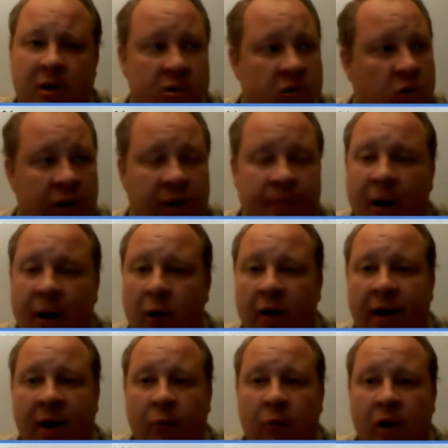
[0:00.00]
joined Empower
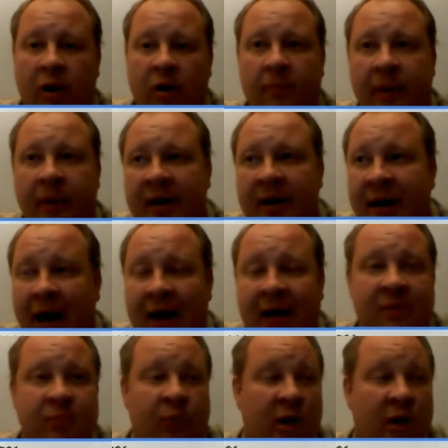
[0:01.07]
Network, made
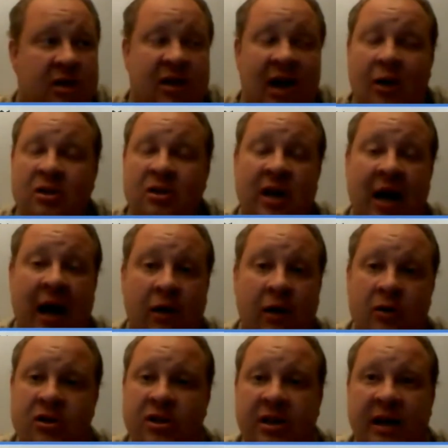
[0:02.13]

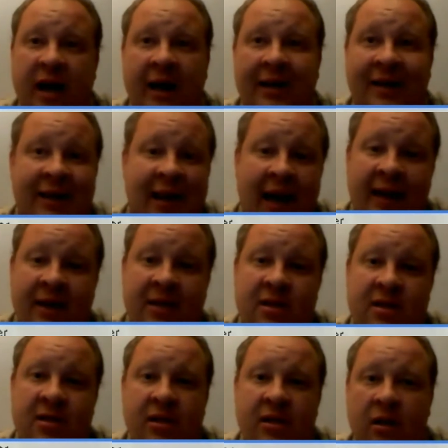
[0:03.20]
$90,000+ in 90
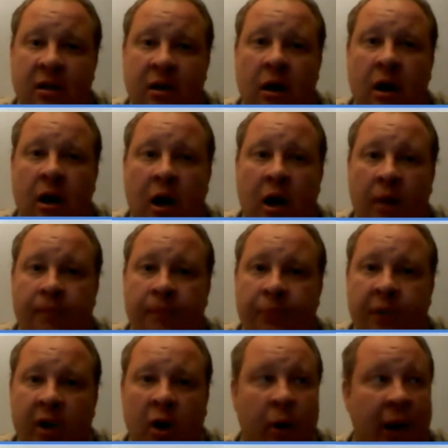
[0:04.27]
days,
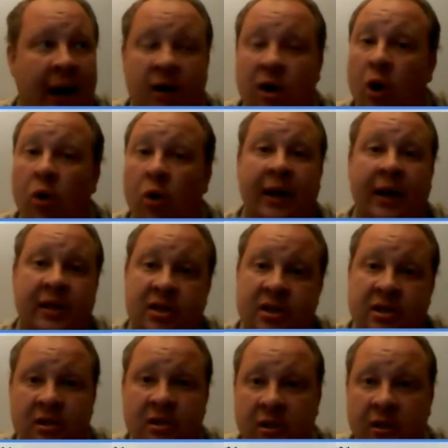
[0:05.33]
you know, had no
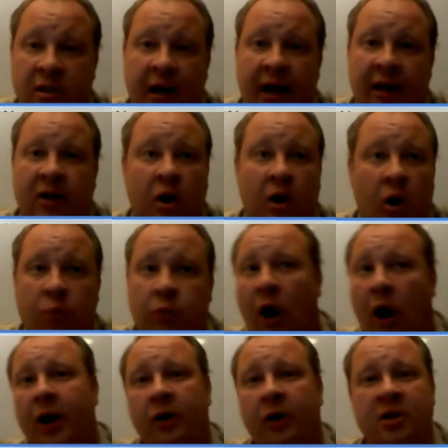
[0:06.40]
list, had no
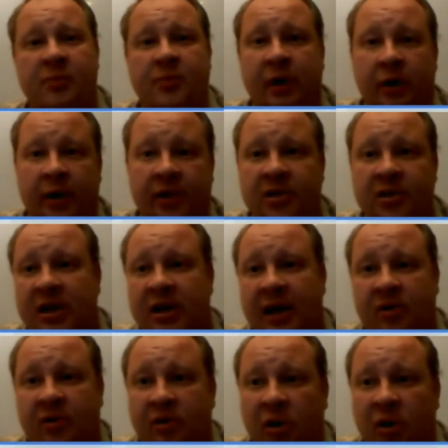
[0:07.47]
prior experience,
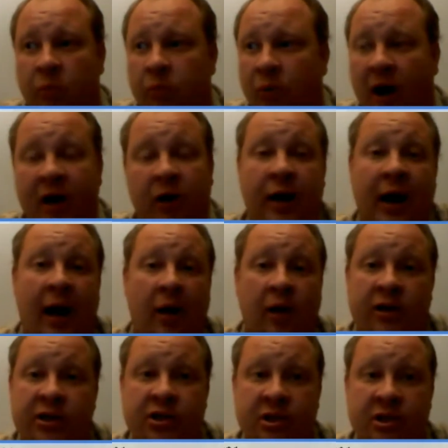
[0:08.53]
had no prior
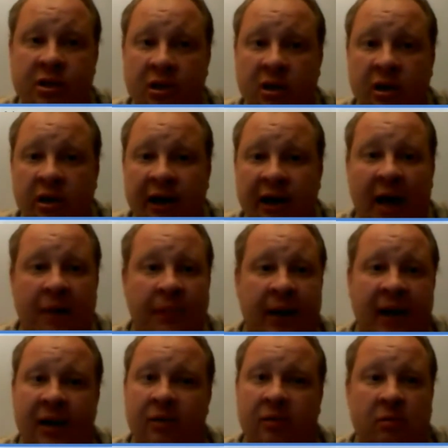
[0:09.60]
knowledge, came
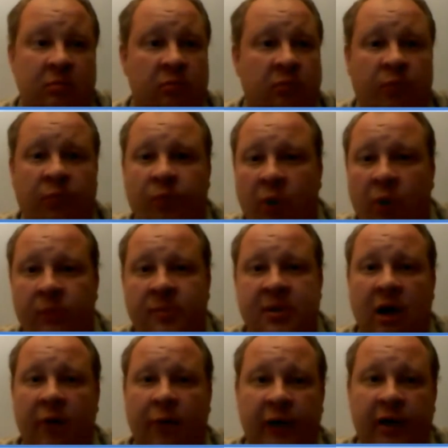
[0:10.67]
in, put
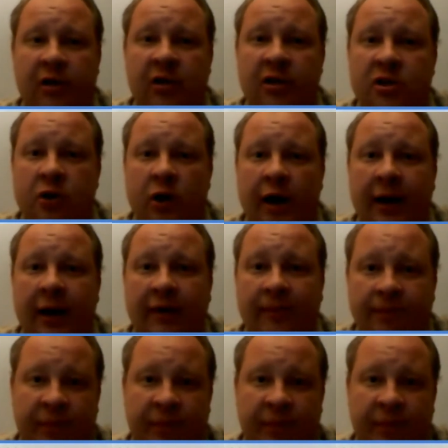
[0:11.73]
himself into the training,